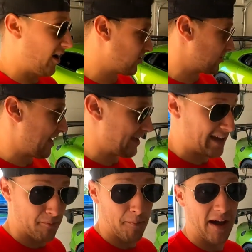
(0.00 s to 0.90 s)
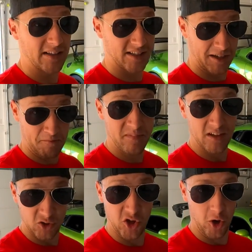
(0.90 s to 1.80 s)
undertaking I'm about to
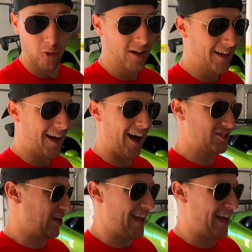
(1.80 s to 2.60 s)
do, uh,